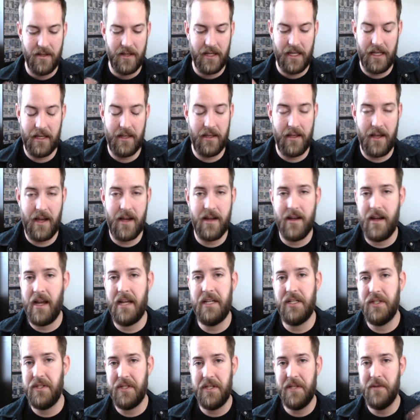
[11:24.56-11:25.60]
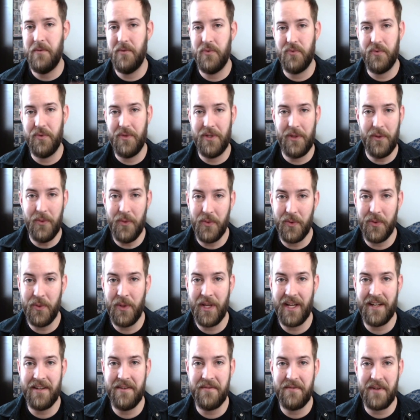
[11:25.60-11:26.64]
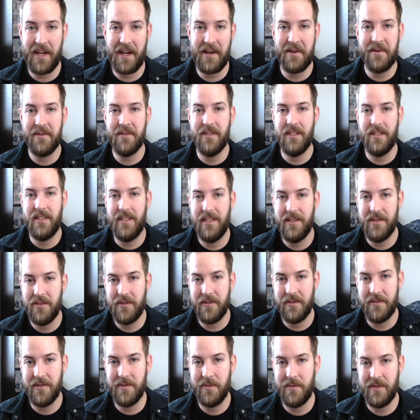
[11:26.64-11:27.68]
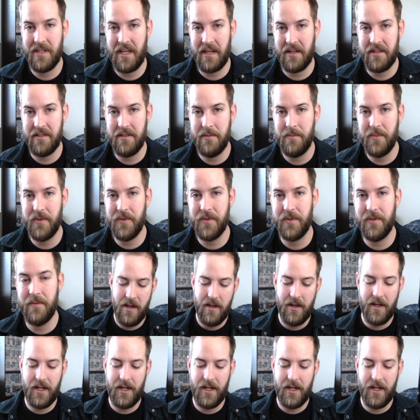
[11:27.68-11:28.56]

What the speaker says: yeah, I just think it was really cool of how the tent circus was actually born.